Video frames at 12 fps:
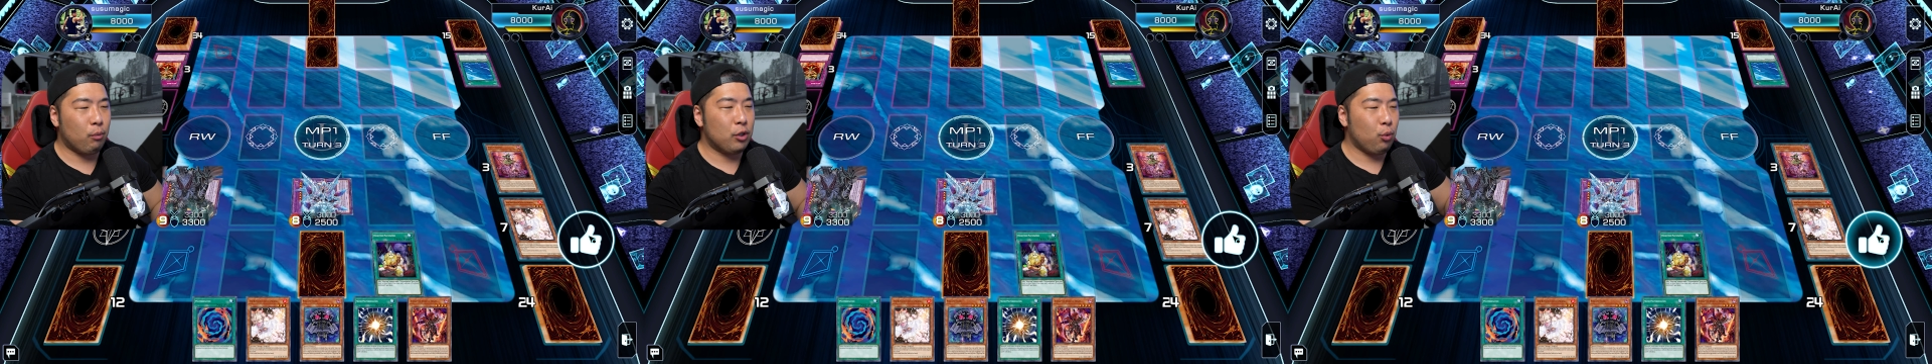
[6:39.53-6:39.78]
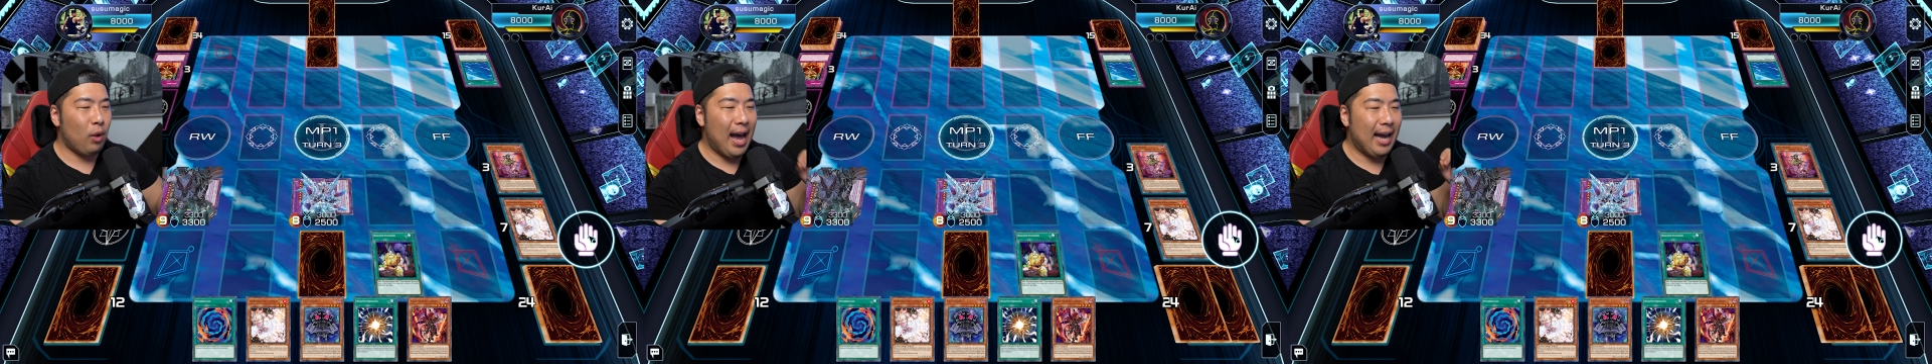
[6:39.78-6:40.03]

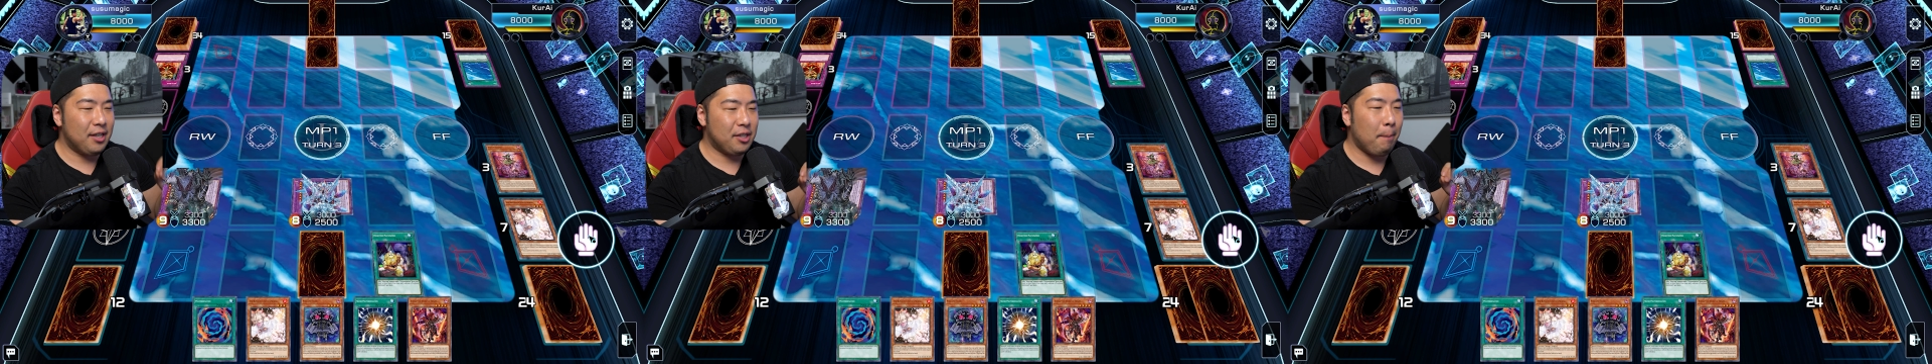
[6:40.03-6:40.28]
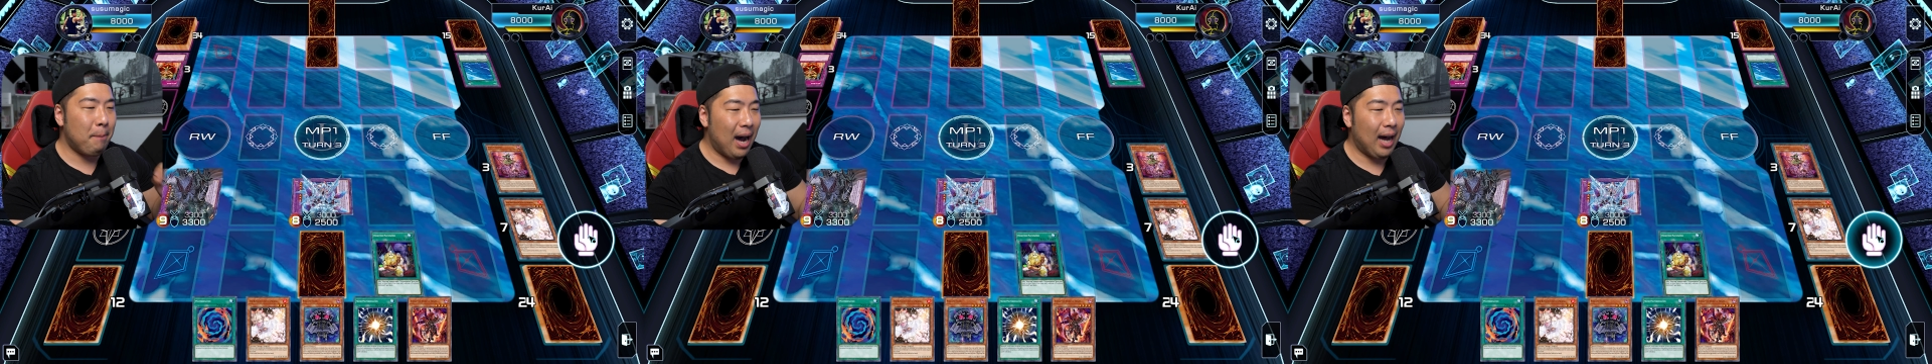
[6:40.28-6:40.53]
which will add us a
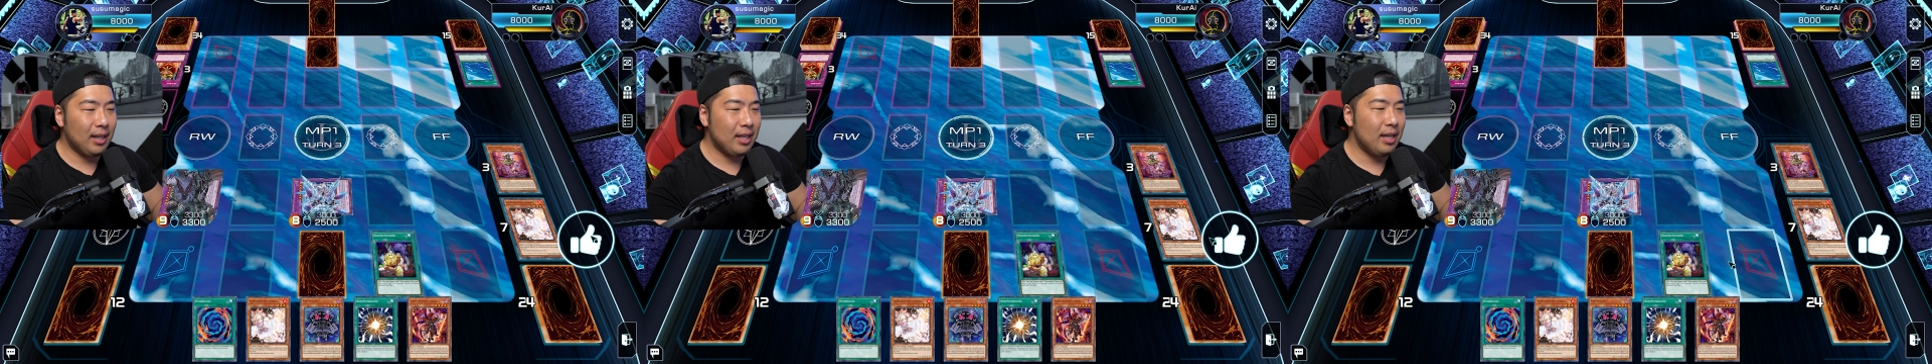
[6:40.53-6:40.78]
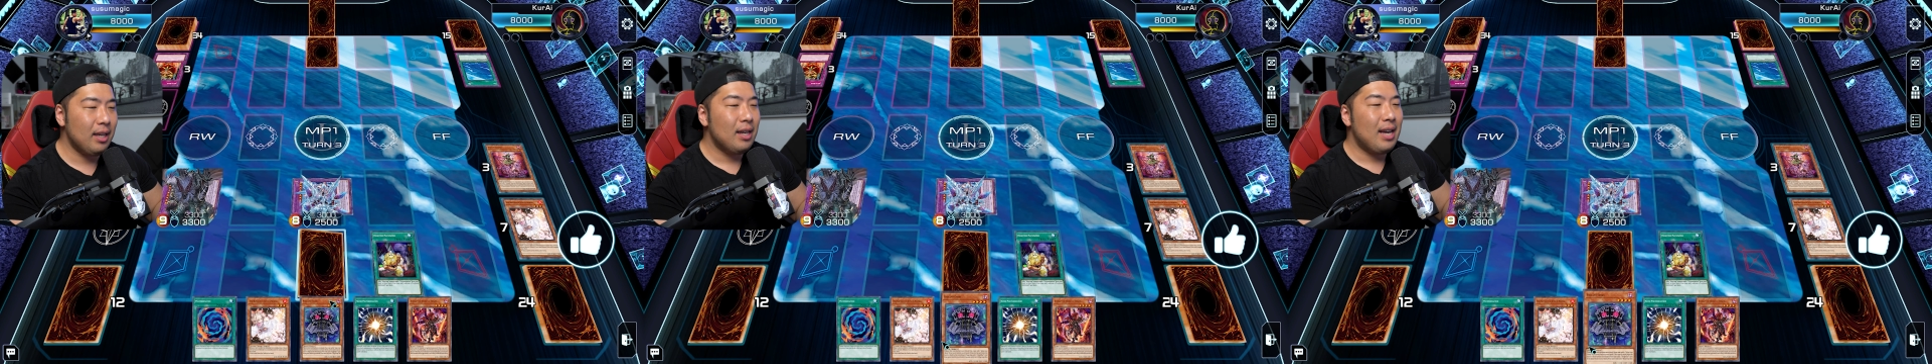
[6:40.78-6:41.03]

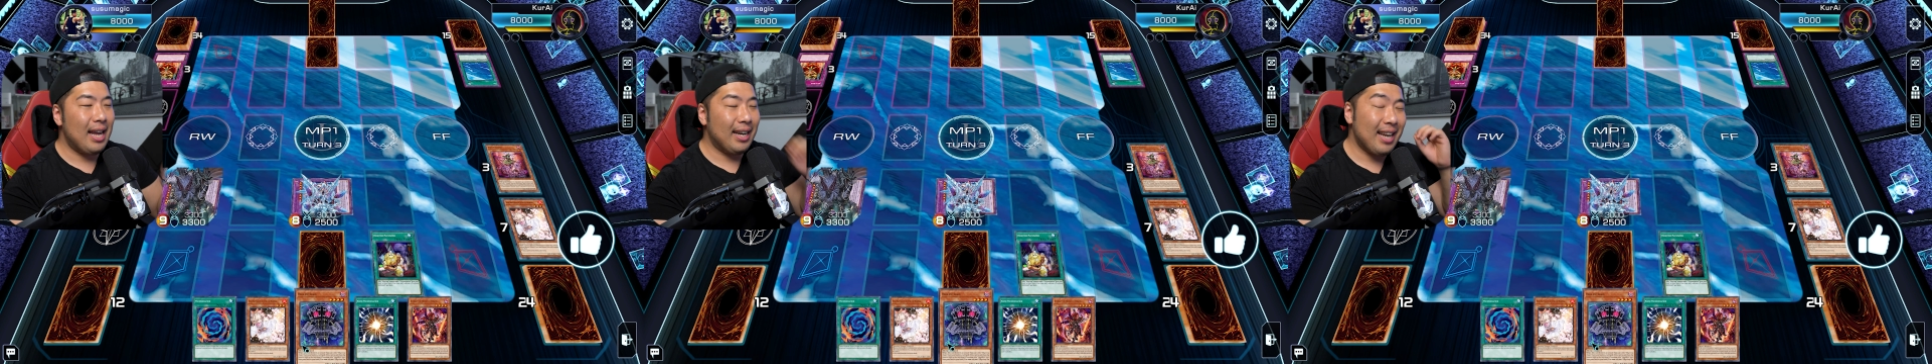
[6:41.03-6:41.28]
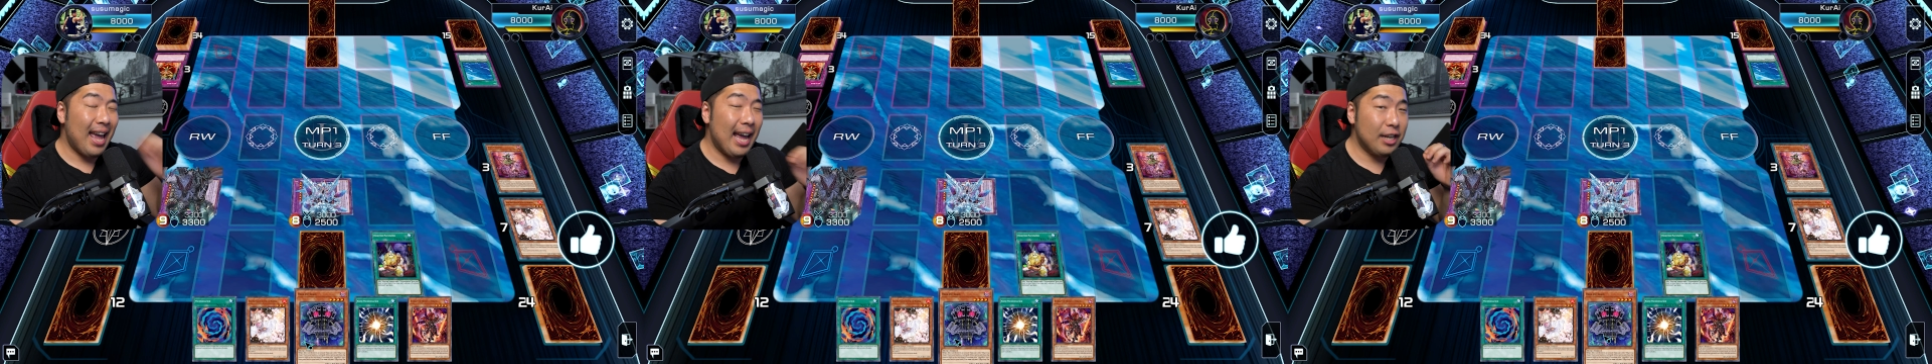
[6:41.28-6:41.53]
Poly and
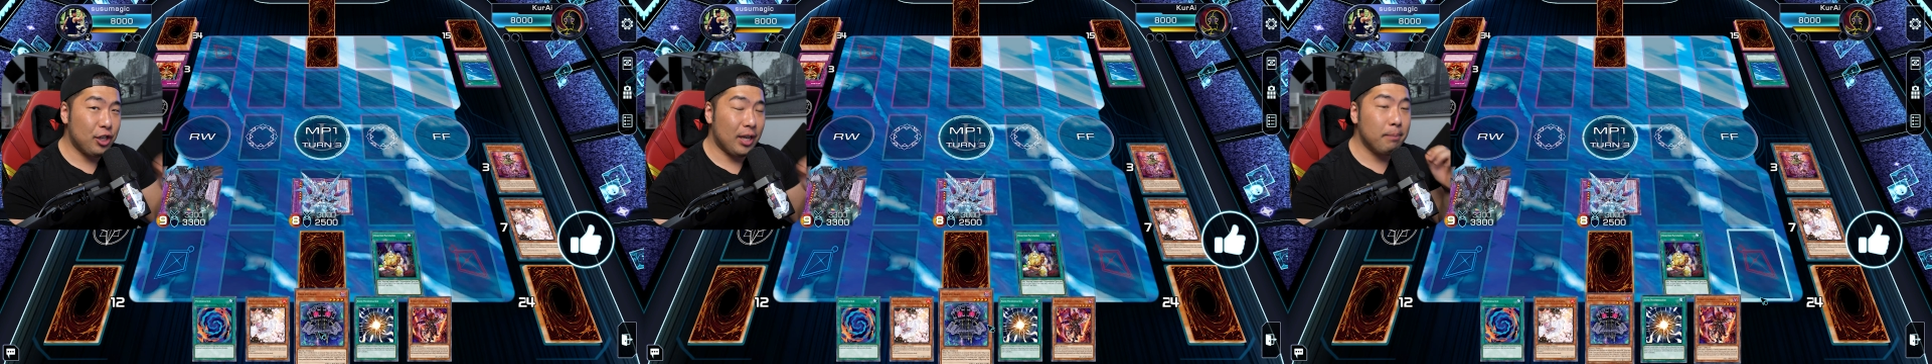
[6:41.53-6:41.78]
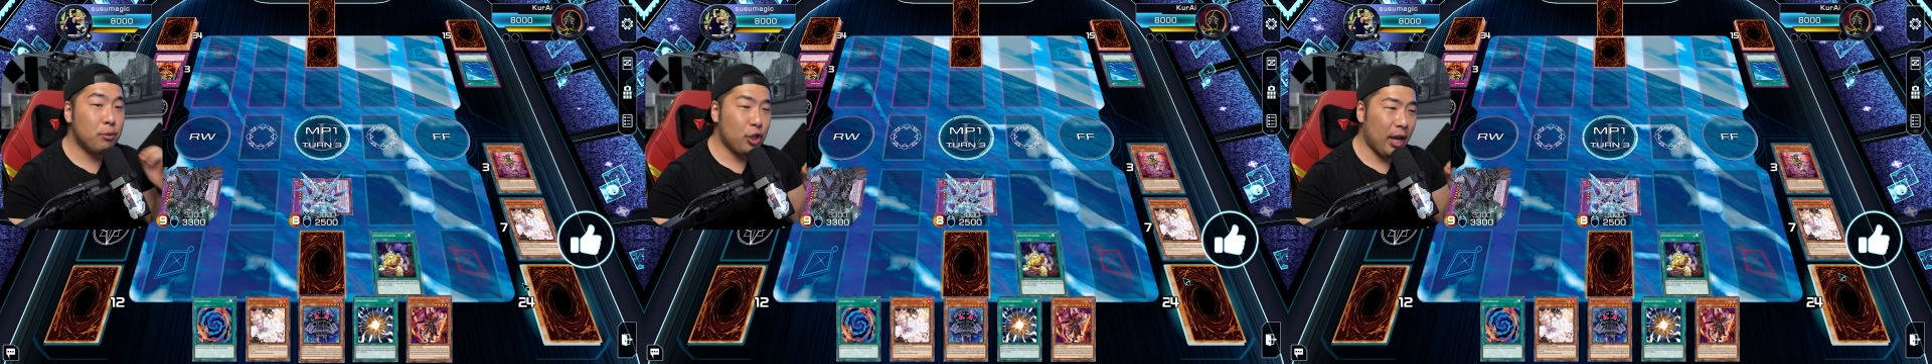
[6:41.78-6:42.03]
an Edge
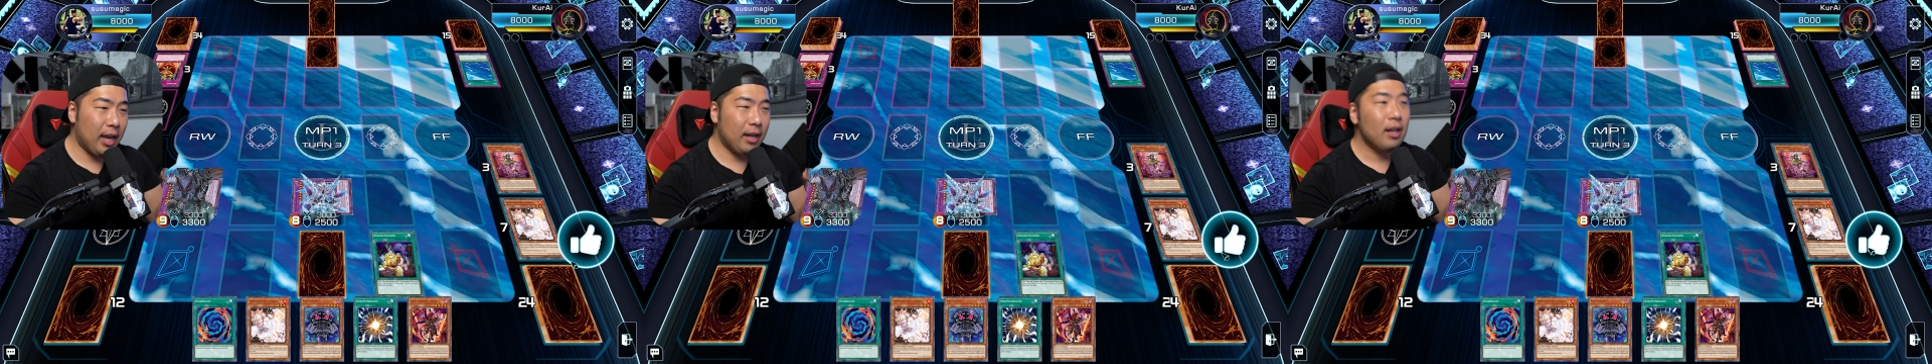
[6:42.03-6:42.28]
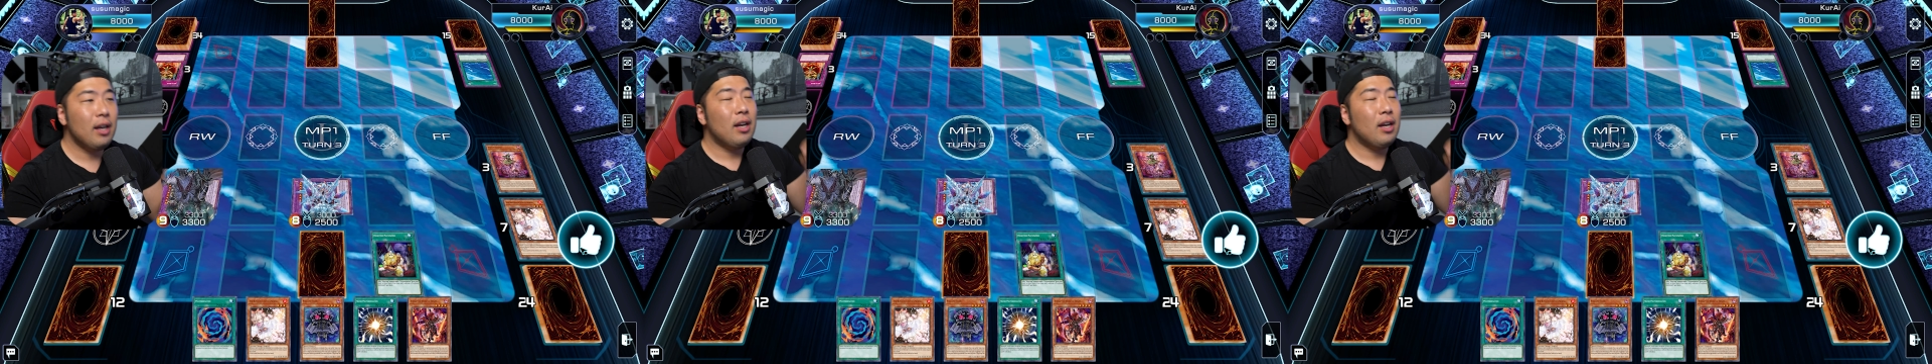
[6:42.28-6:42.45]
Imp Chain.